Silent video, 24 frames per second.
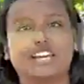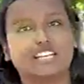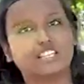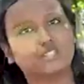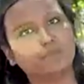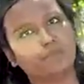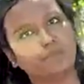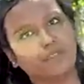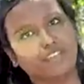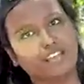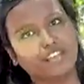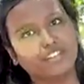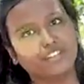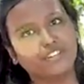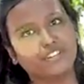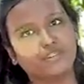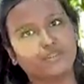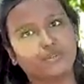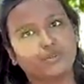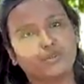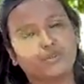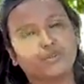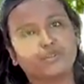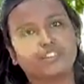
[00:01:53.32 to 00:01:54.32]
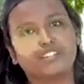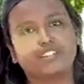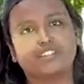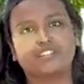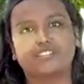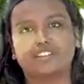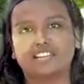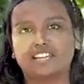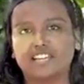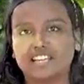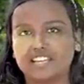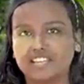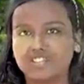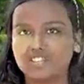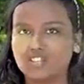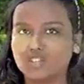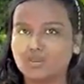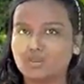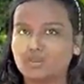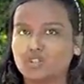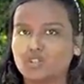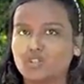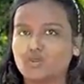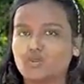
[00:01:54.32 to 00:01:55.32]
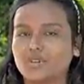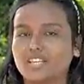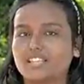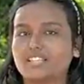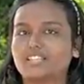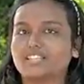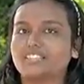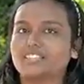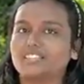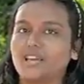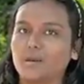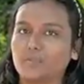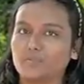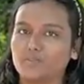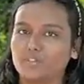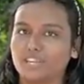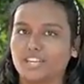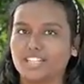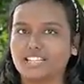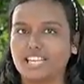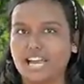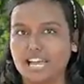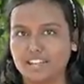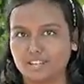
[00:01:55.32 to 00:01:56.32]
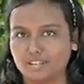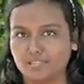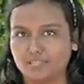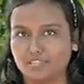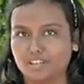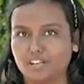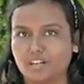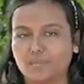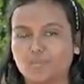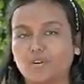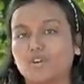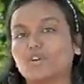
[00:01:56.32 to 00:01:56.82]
explain you the relation between the subject and the verb,